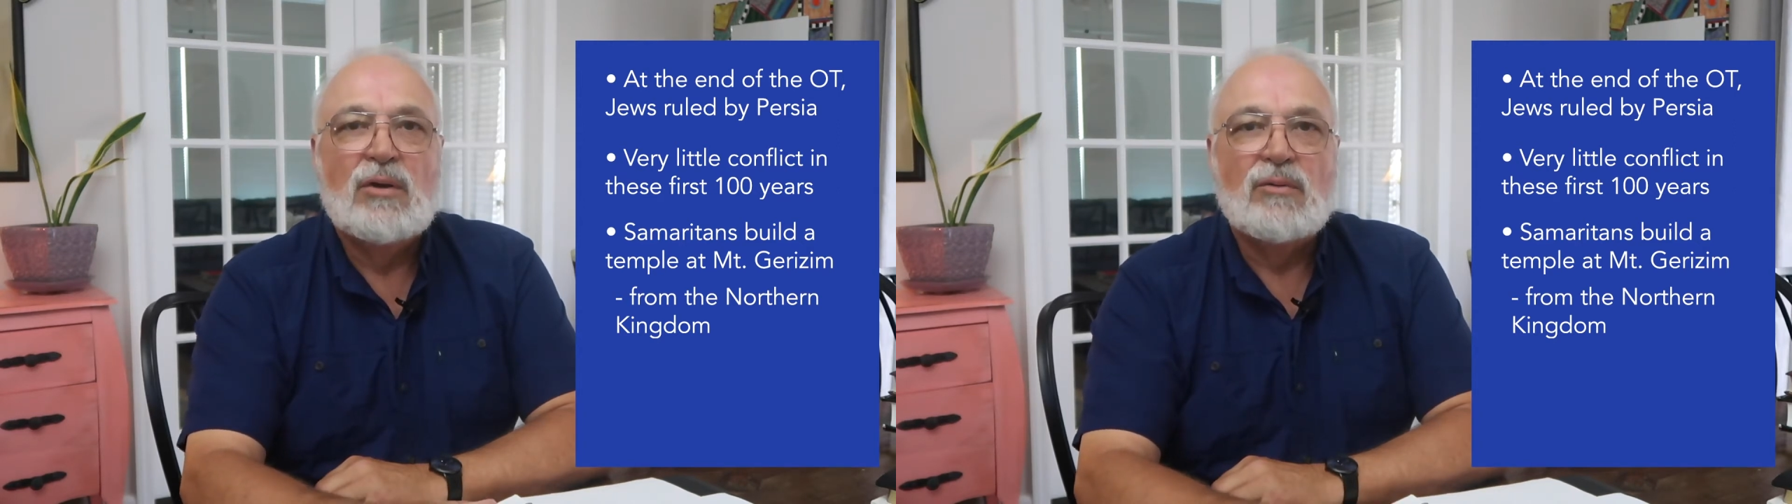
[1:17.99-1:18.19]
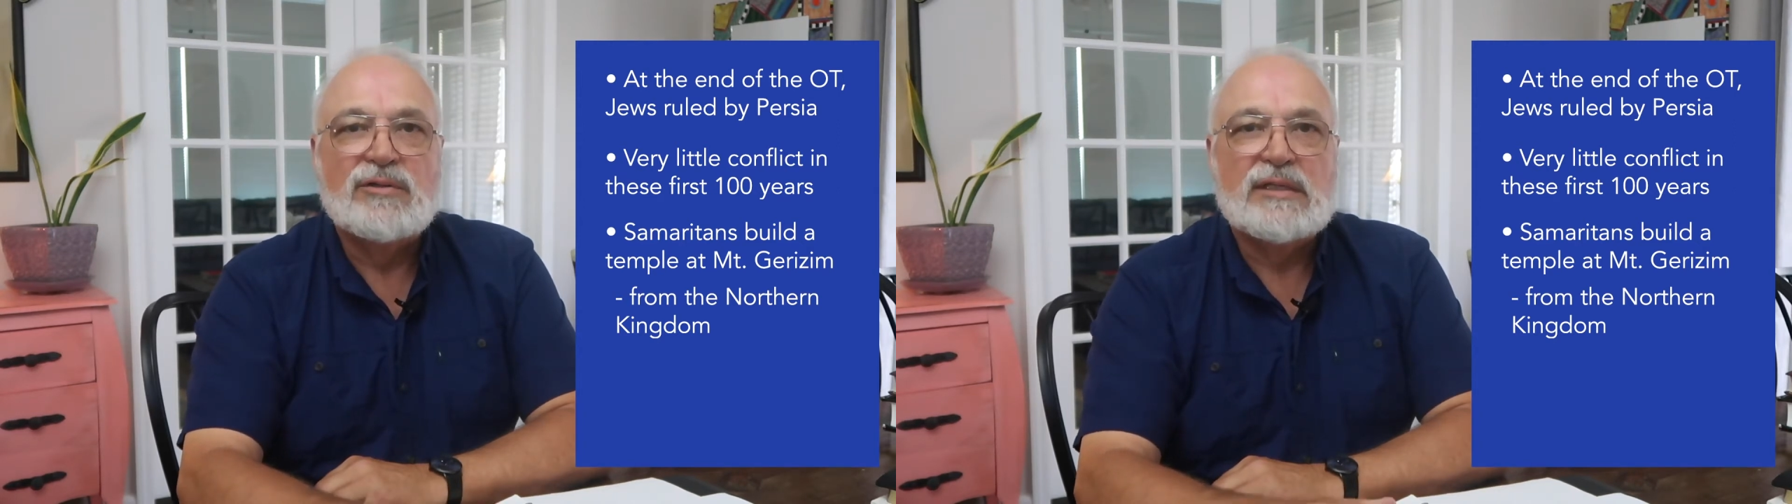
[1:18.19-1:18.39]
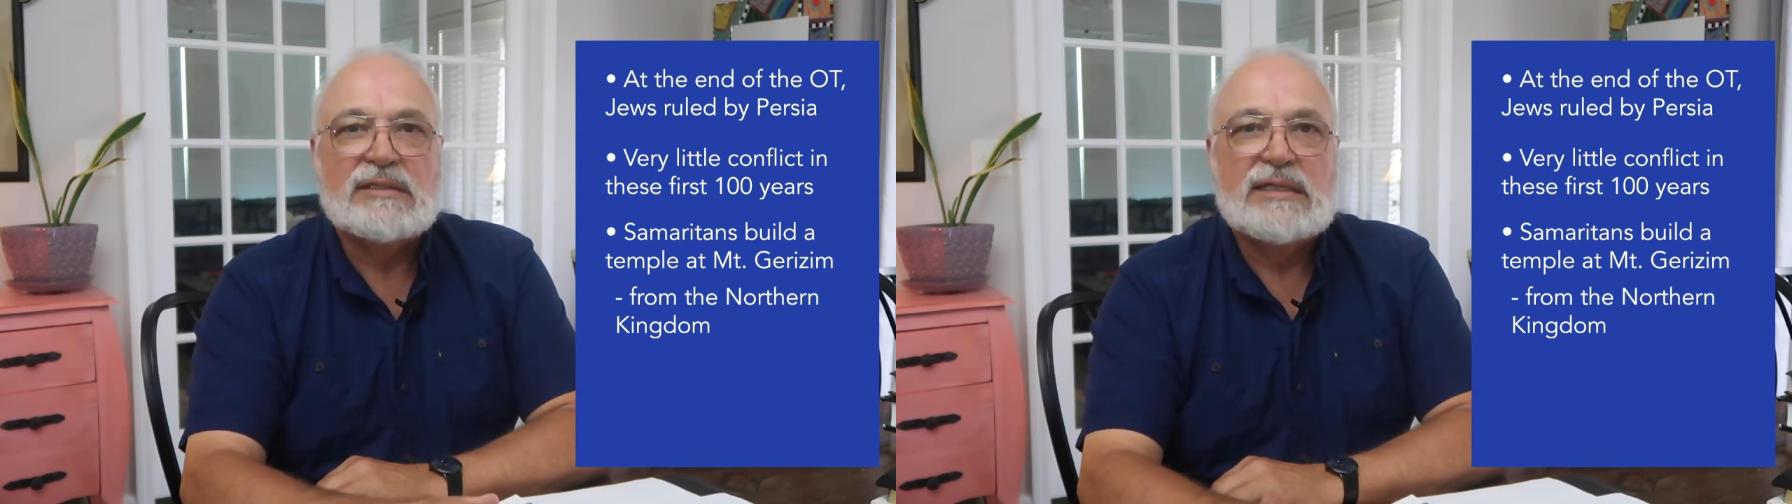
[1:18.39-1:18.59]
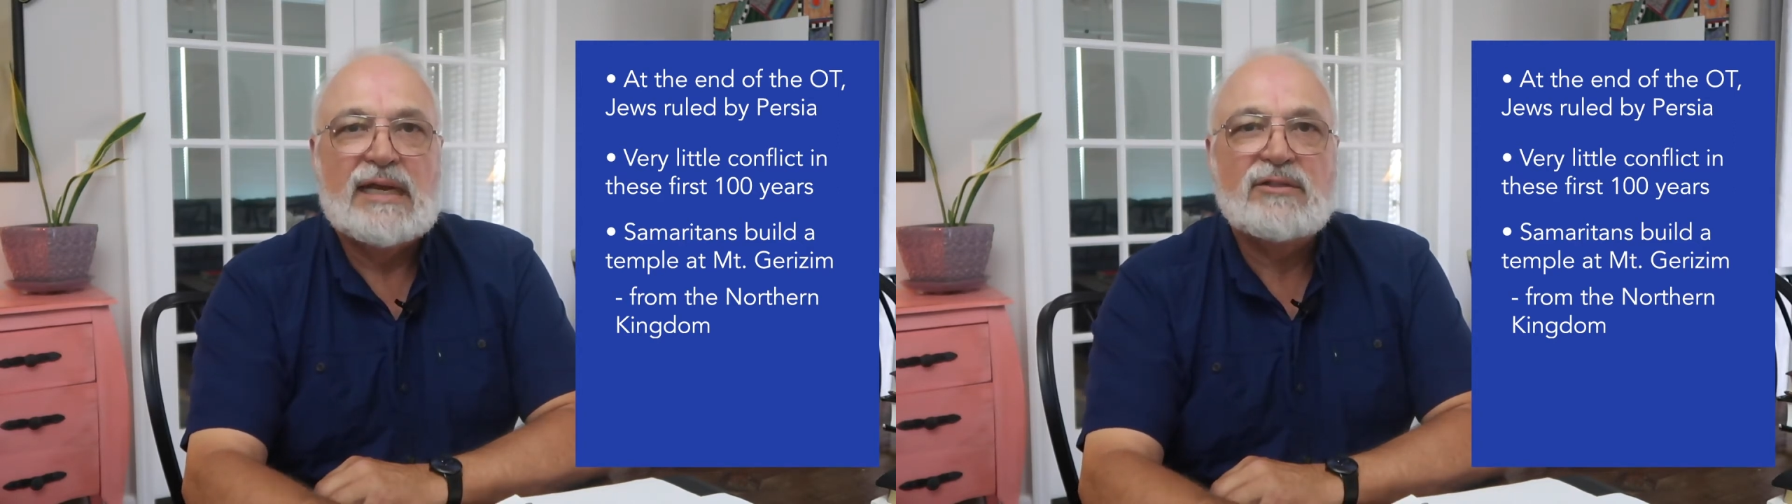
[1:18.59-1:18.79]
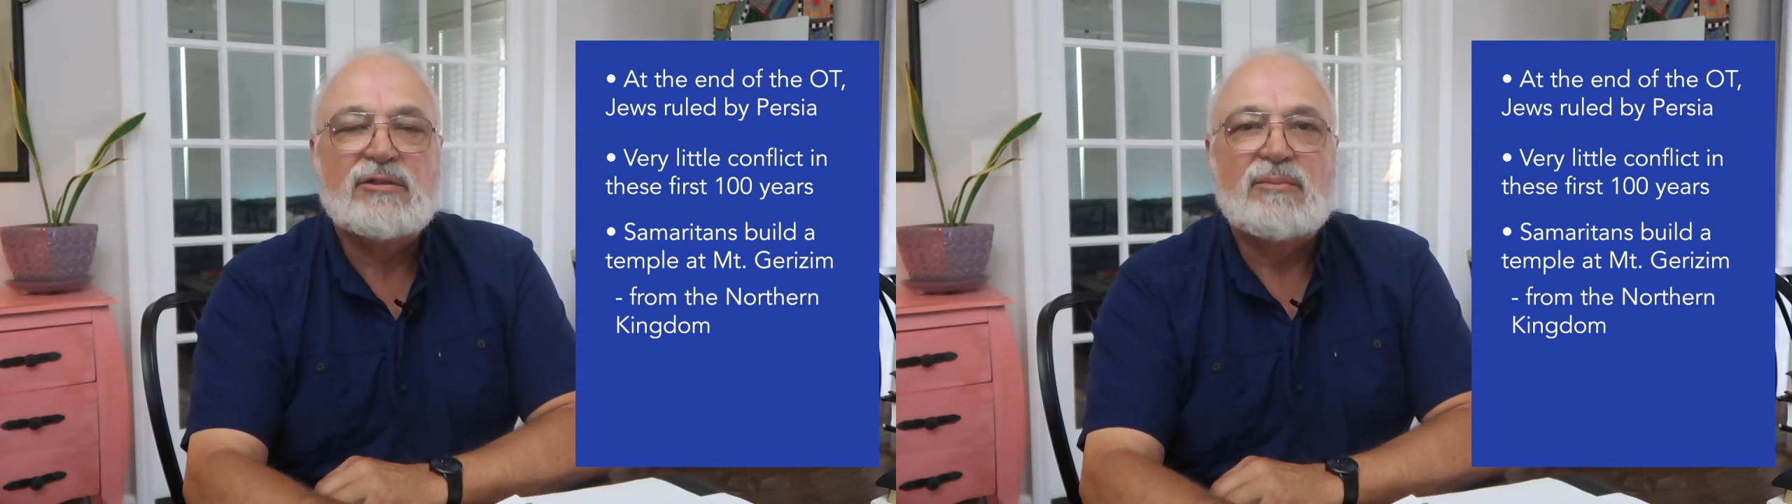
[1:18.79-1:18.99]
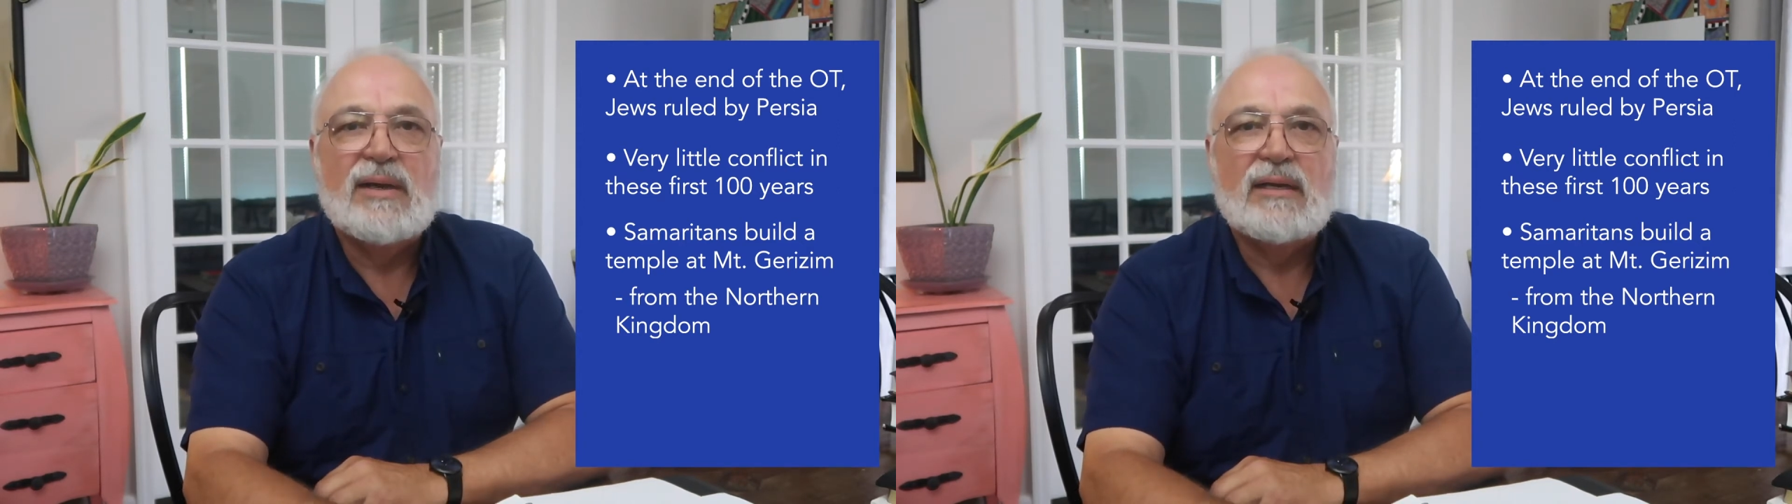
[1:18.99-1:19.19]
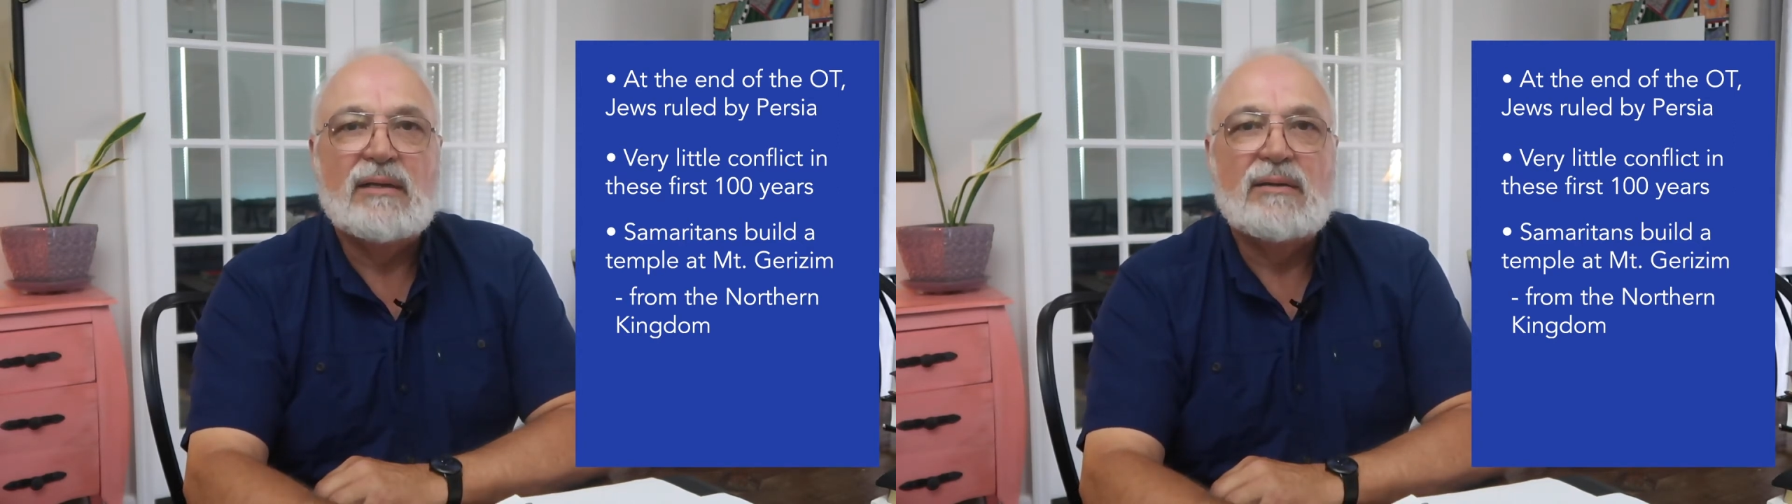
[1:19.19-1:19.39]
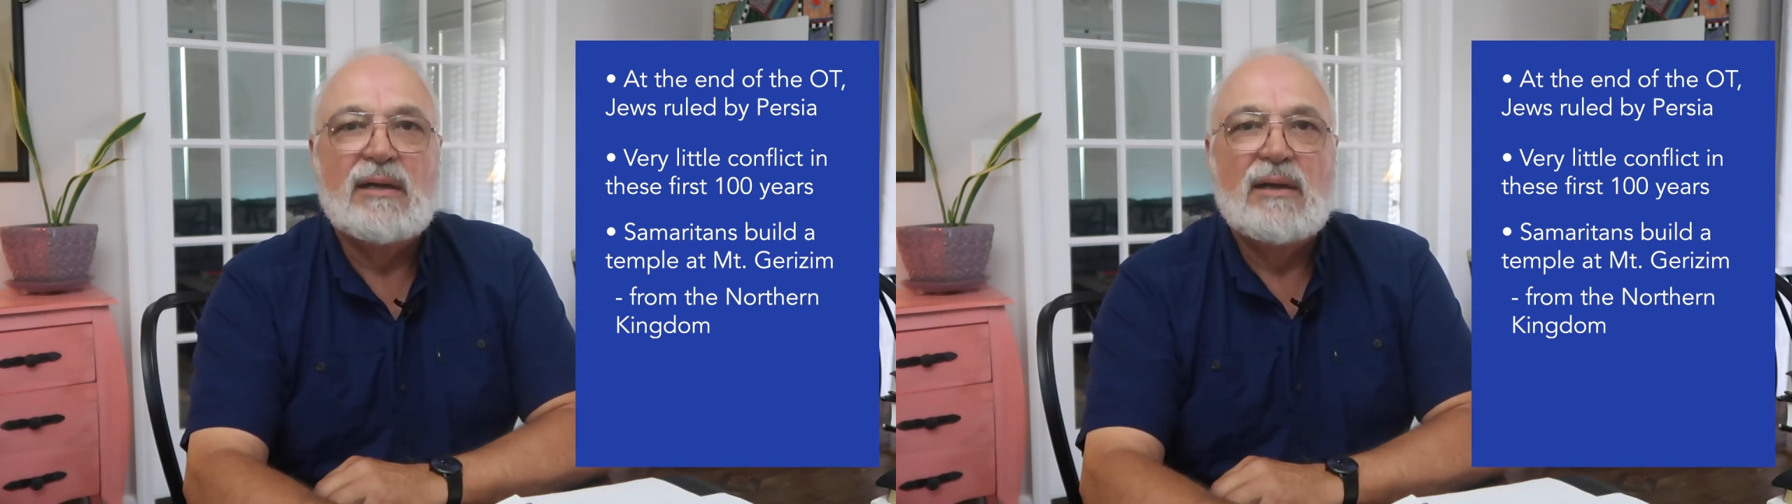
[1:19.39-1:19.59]
was
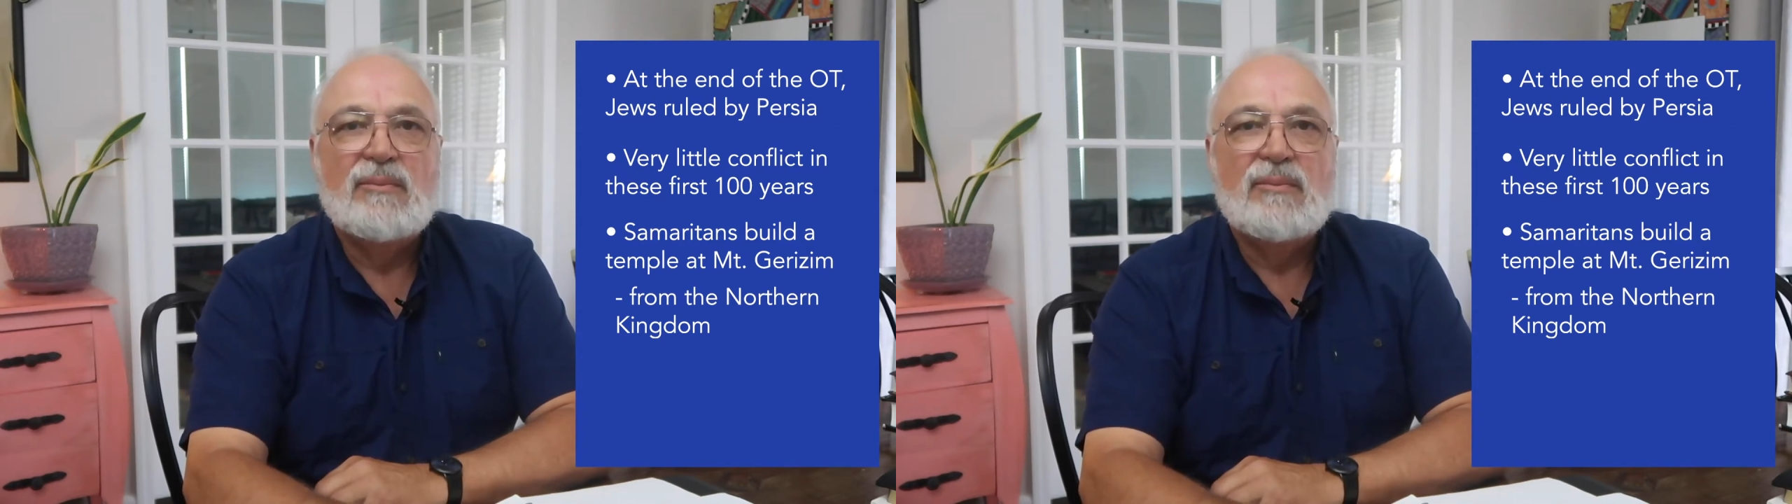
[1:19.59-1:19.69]
exacerbated